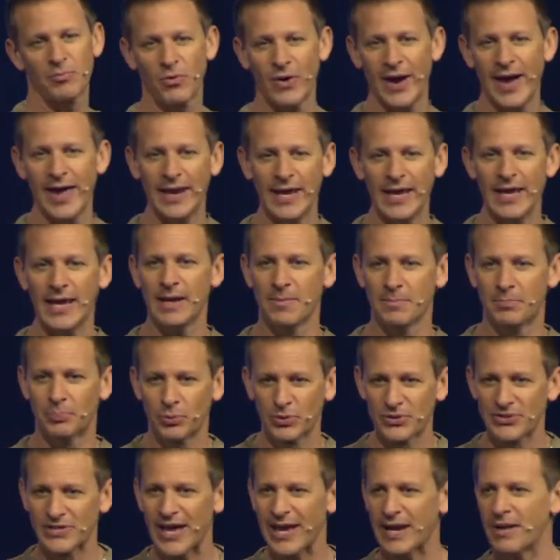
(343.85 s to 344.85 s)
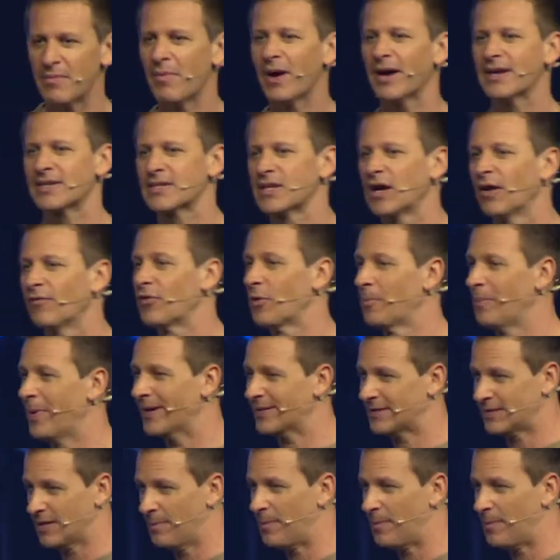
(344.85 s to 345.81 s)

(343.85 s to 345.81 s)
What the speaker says: ready, and presented myself the best I